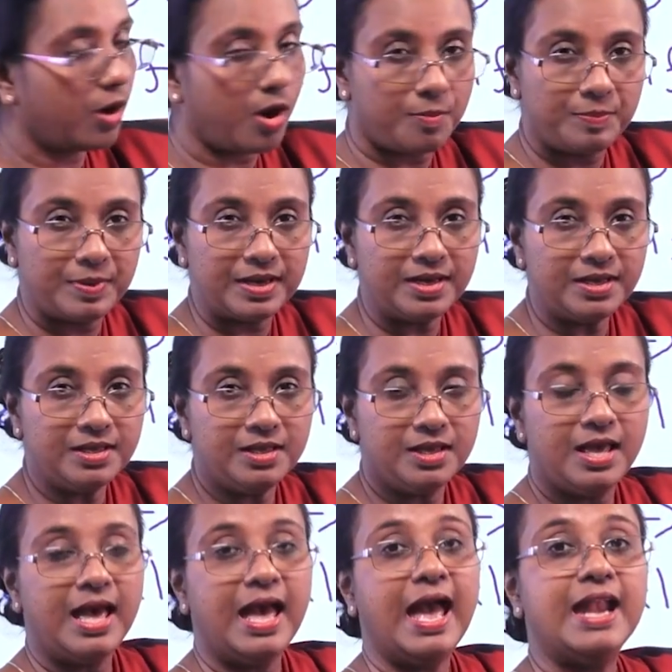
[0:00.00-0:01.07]
copper,
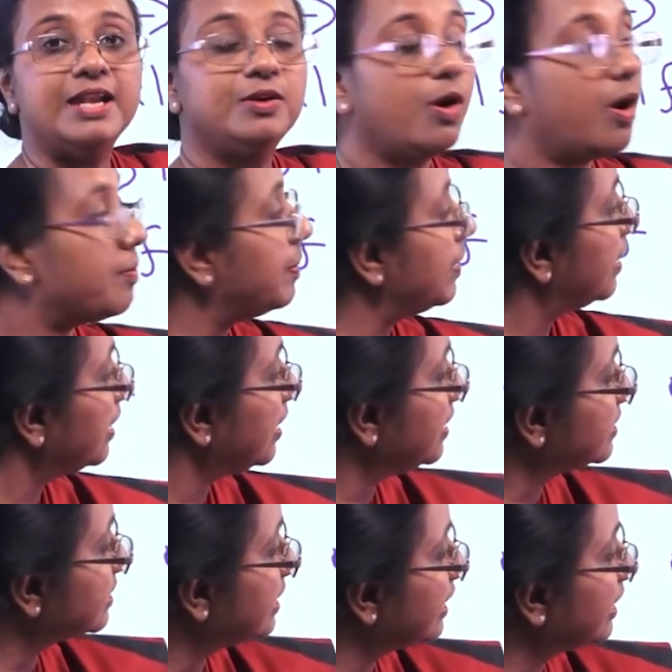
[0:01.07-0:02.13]
and copper
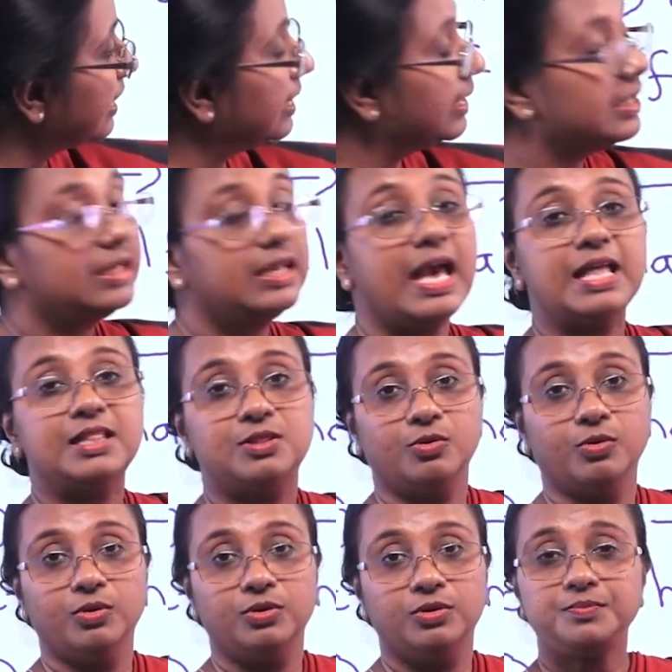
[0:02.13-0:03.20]
is the
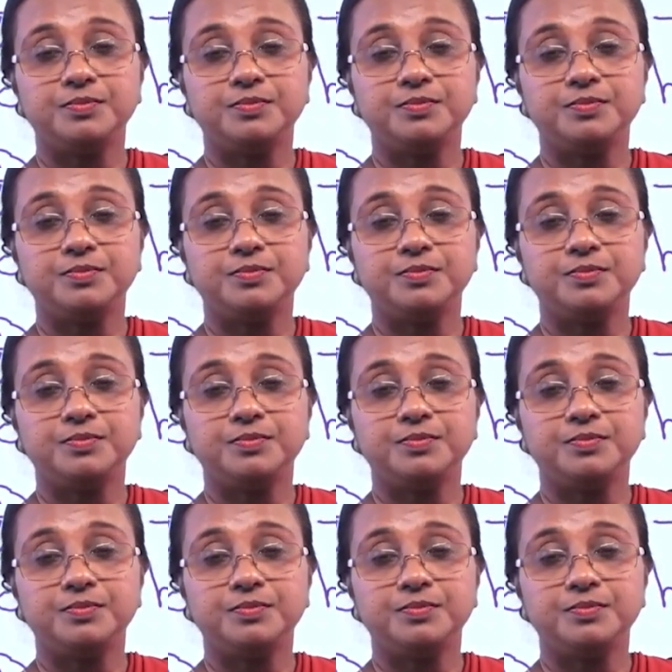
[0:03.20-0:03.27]
cathode.